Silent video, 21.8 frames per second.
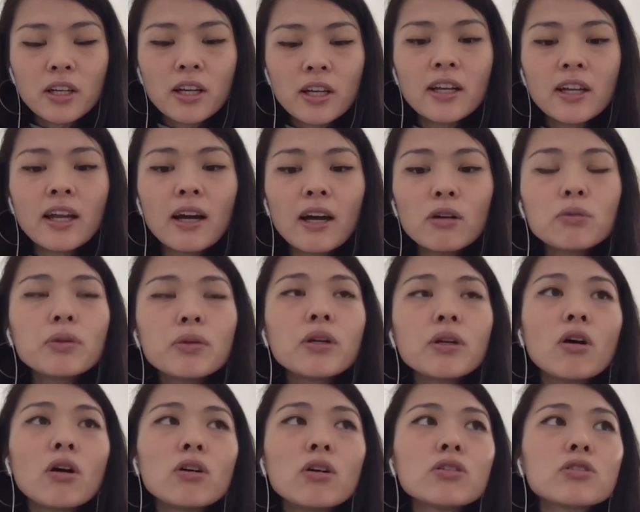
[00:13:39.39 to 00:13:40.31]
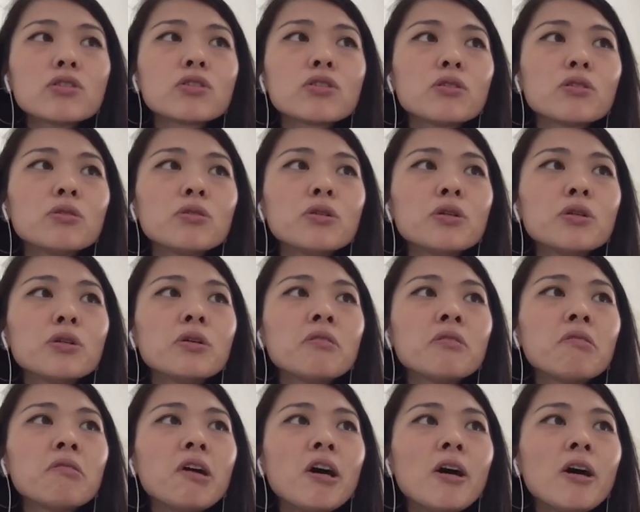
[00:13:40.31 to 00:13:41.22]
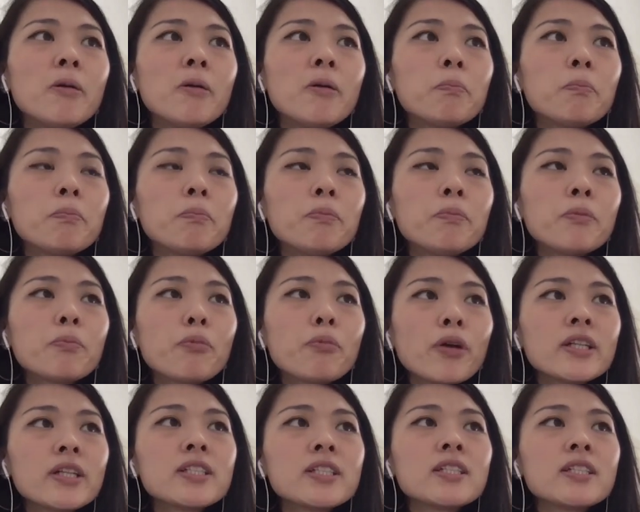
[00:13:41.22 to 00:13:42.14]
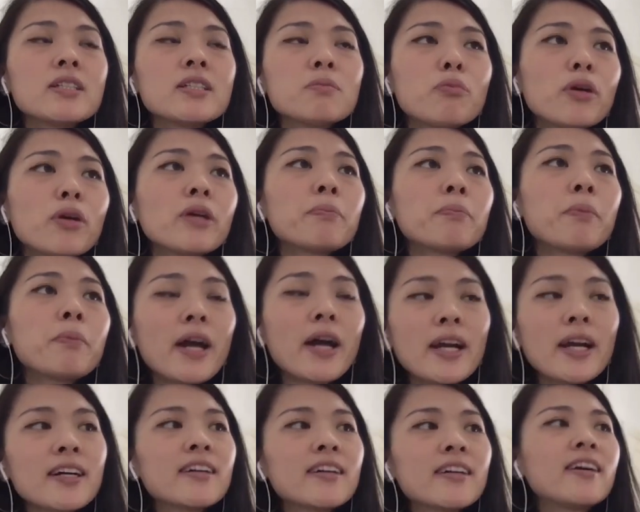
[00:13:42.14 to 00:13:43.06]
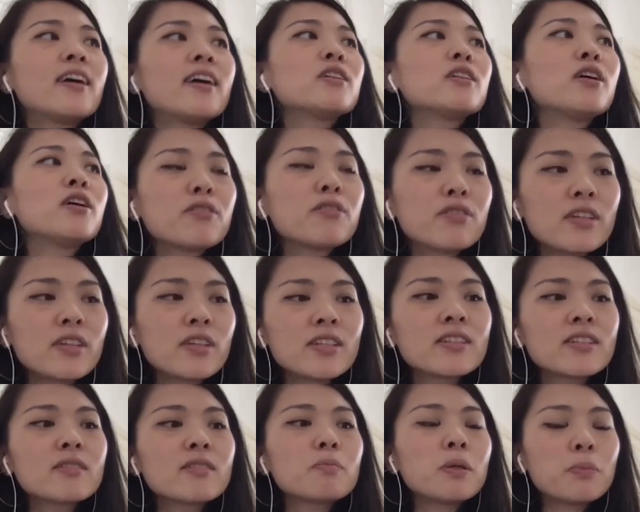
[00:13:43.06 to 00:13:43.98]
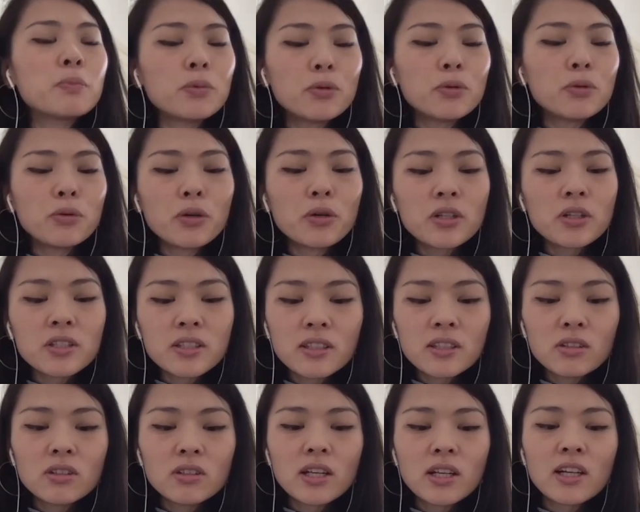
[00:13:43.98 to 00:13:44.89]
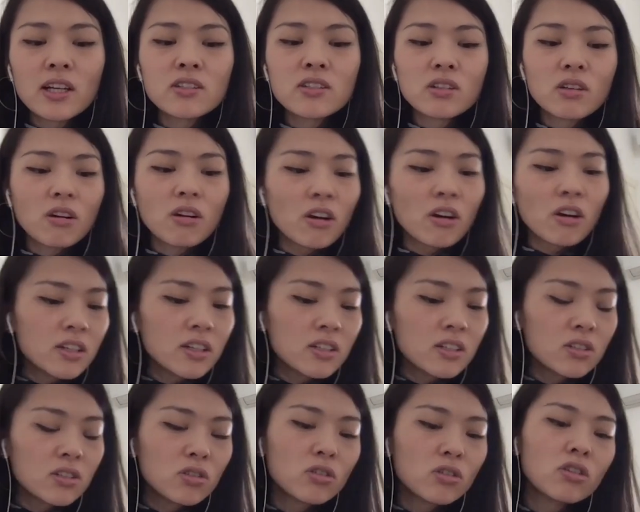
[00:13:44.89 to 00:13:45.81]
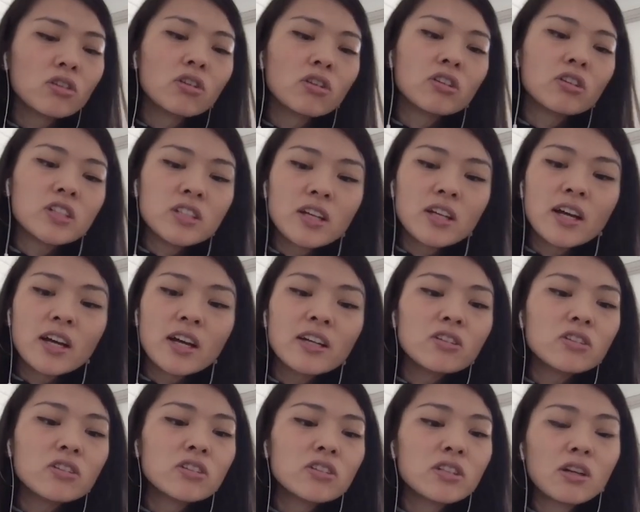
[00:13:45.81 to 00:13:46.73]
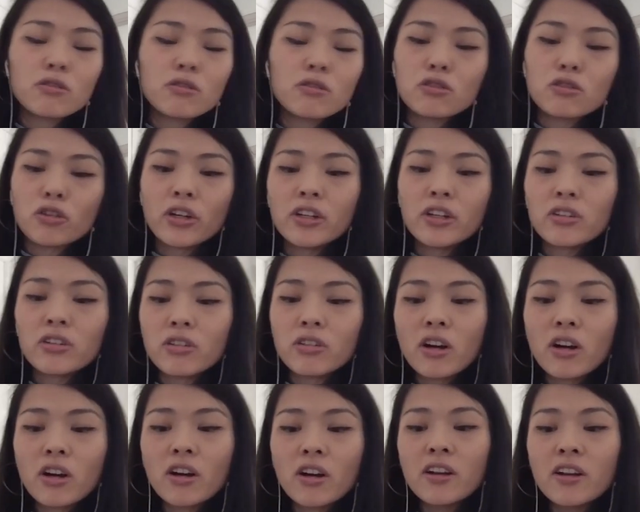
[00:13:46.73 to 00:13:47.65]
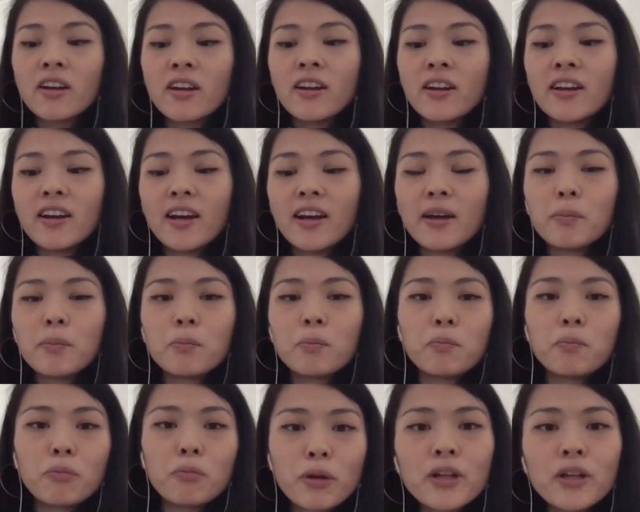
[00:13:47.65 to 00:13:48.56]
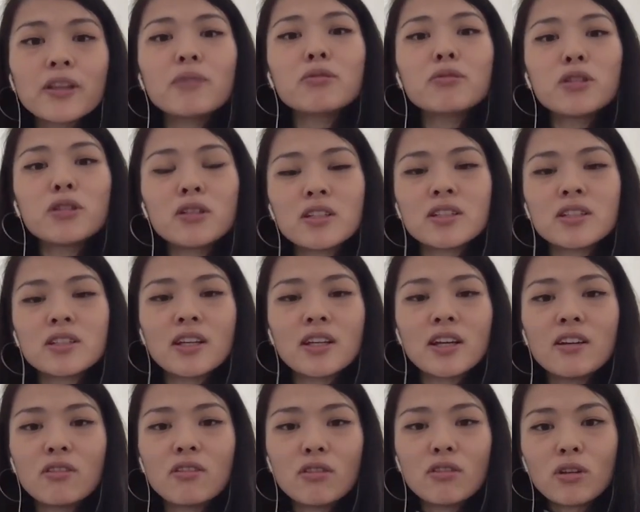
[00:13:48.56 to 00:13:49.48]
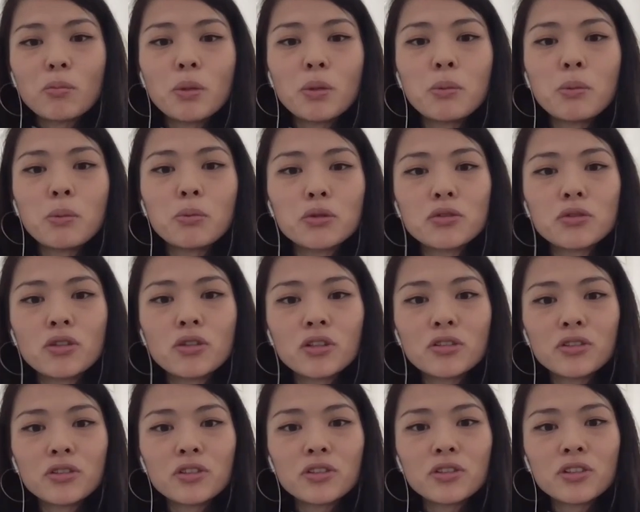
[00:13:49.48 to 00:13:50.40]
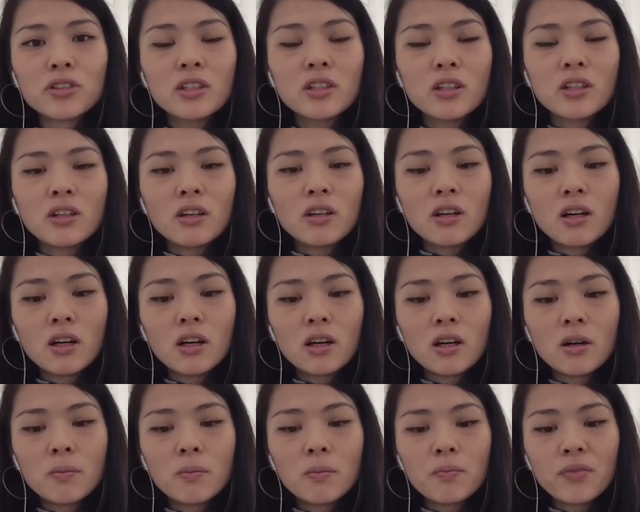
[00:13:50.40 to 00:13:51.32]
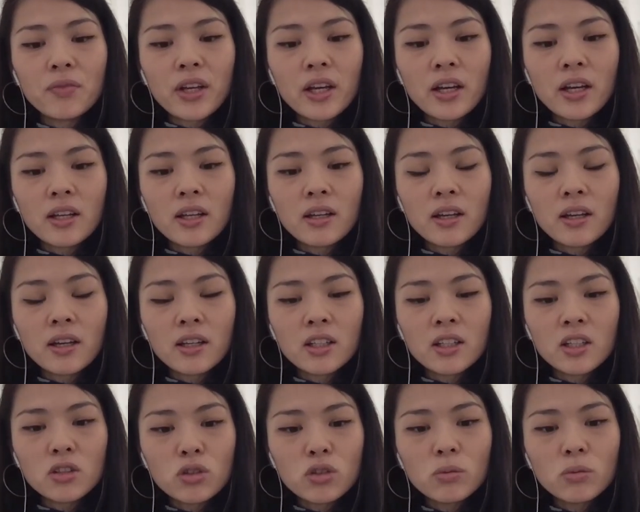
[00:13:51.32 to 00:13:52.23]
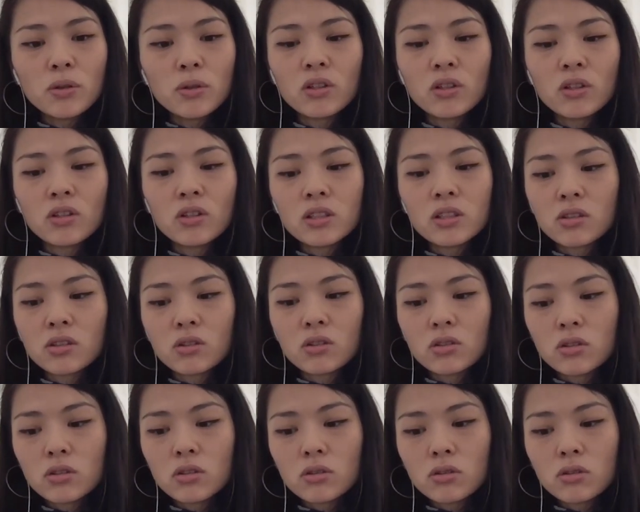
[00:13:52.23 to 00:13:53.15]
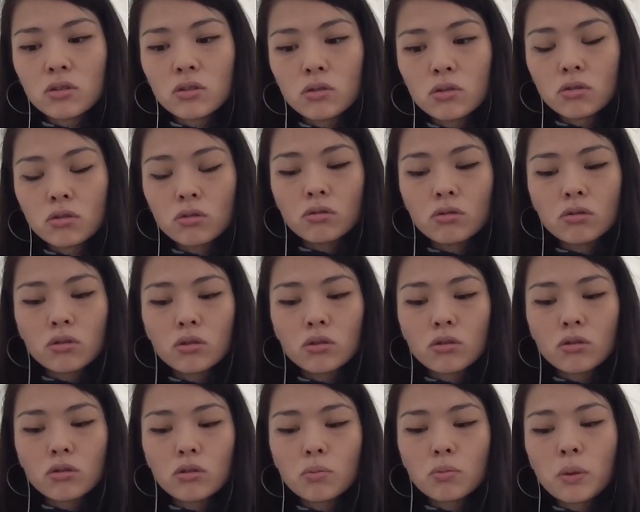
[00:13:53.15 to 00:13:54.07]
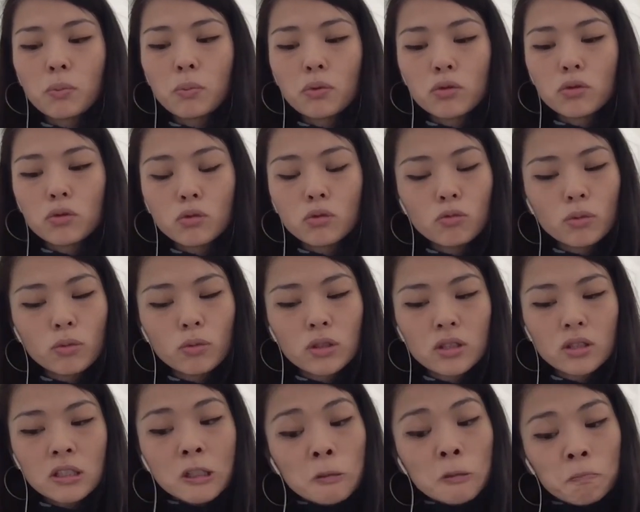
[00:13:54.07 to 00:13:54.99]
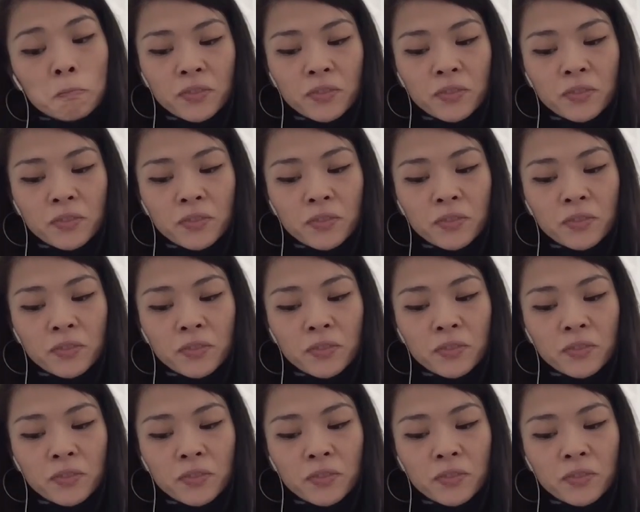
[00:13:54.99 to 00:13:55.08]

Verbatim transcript: And how do we also um, bring bring back a lot of these people who are skilled as artists or designers, self trained or not, and bring them to the side of the people's struggles um, and and contribute their skills to to people's movements?